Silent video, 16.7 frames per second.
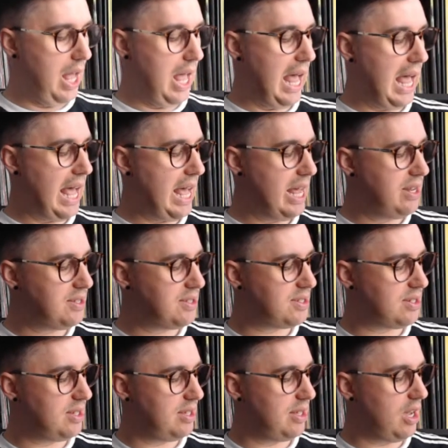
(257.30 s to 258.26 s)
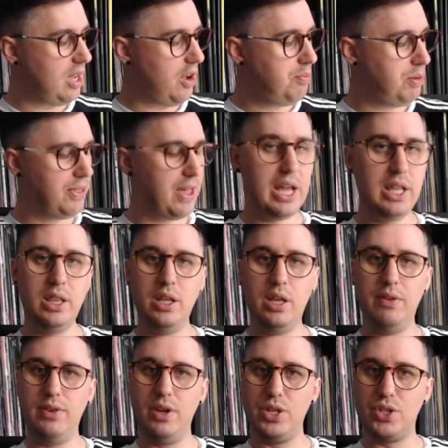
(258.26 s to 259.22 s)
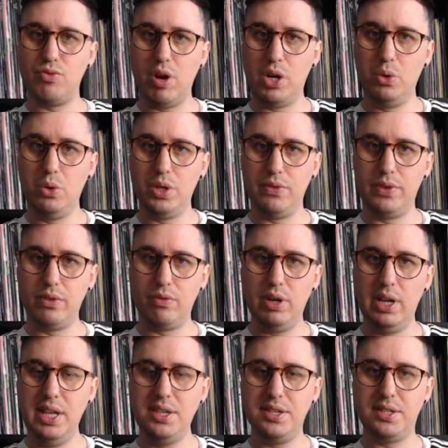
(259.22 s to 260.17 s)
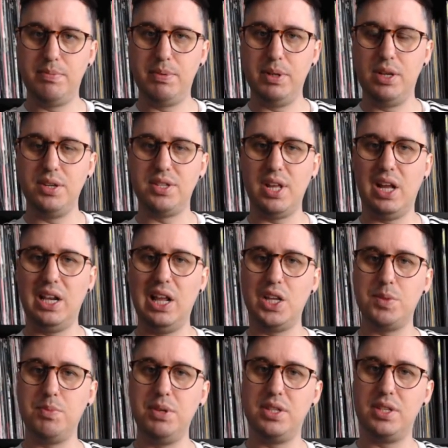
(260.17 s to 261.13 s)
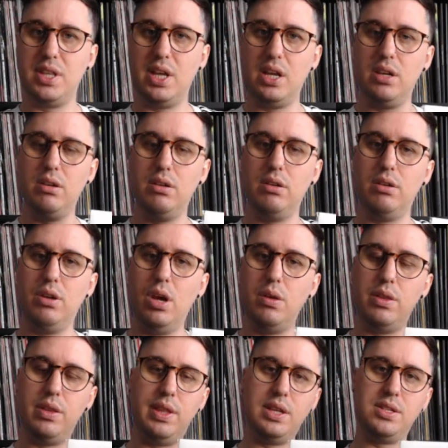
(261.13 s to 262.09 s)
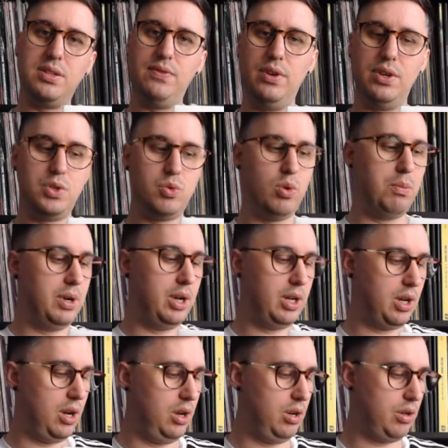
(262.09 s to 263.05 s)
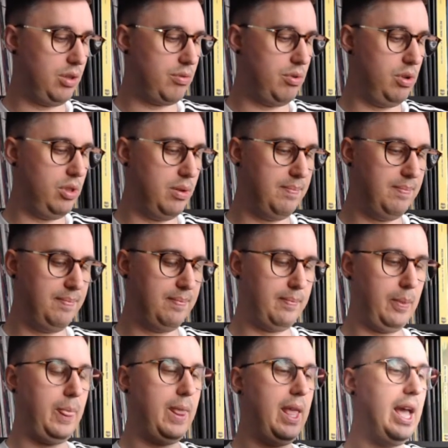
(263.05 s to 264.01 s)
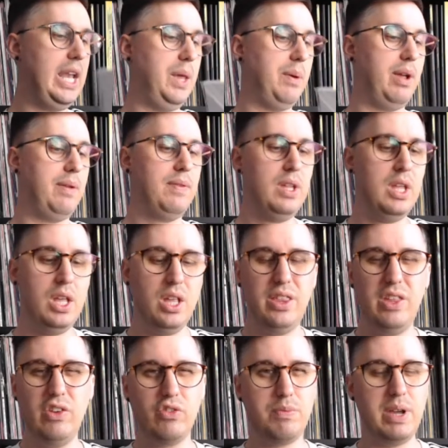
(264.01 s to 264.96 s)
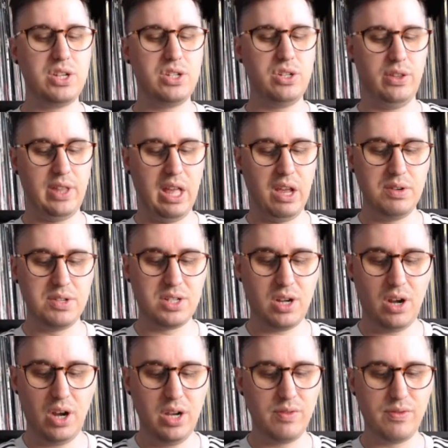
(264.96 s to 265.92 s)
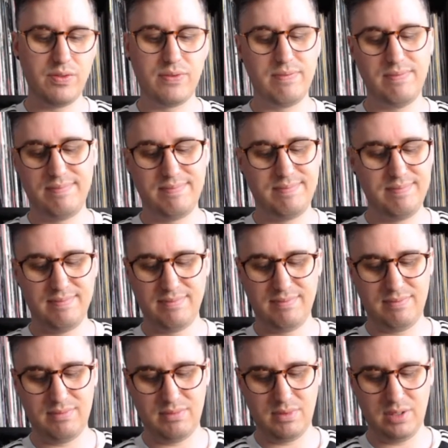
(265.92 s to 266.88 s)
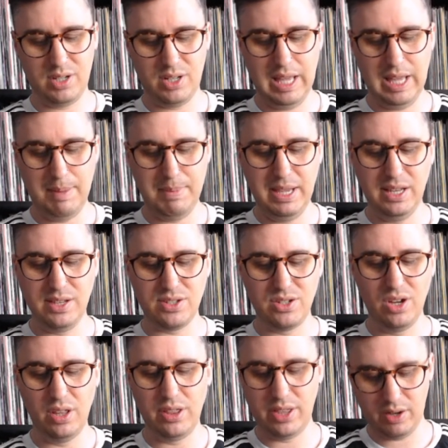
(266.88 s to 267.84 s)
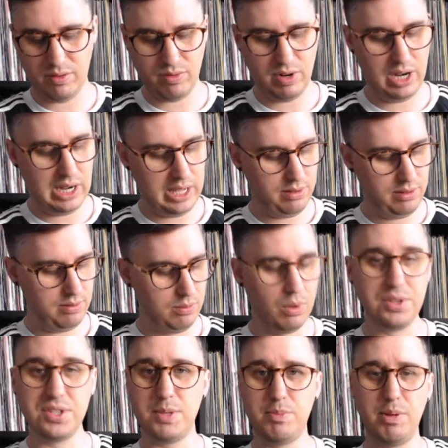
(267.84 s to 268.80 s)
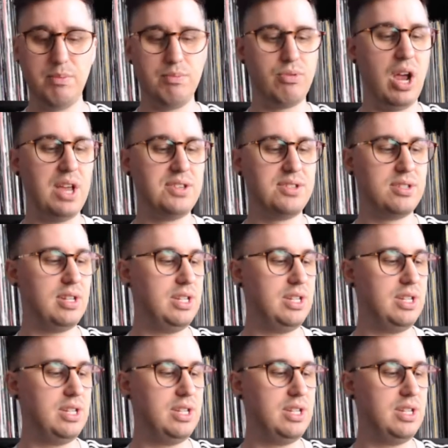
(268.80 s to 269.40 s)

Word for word: And I've put that in the first record of the release because that allows me to then know that that's the first one when I go and look through them. Anyway, the information on there is kind of, it means nothing really once it's been pressed.